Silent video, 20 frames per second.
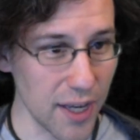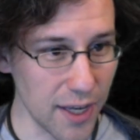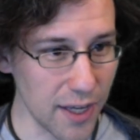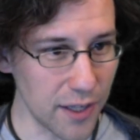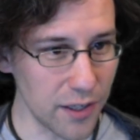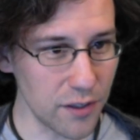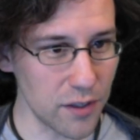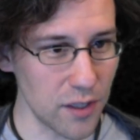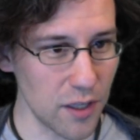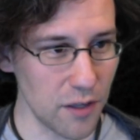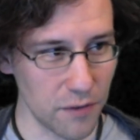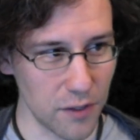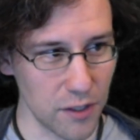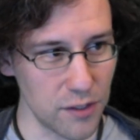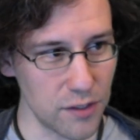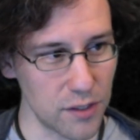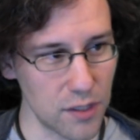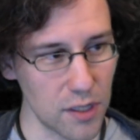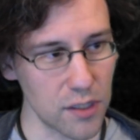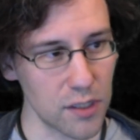and they've
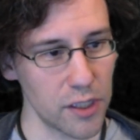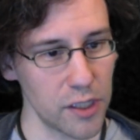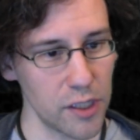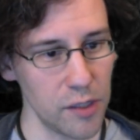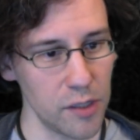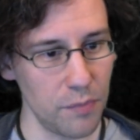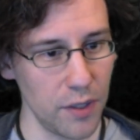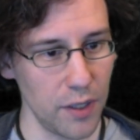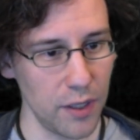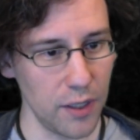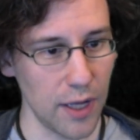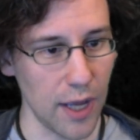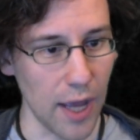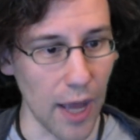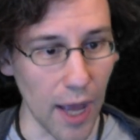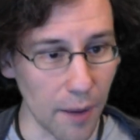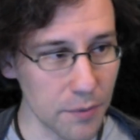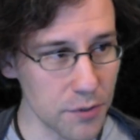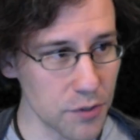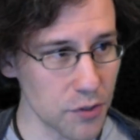consistently been
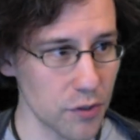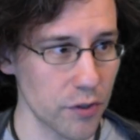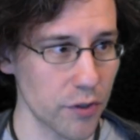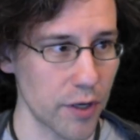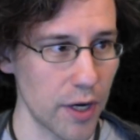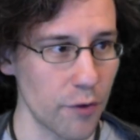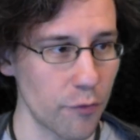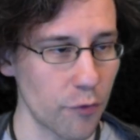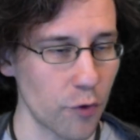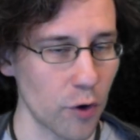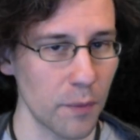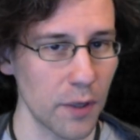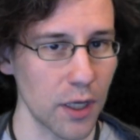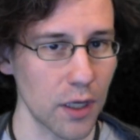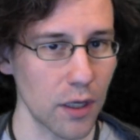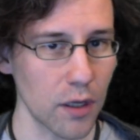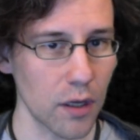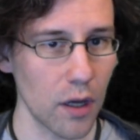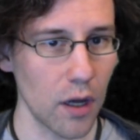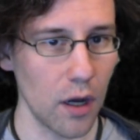absolutely great for
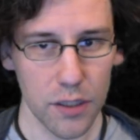me.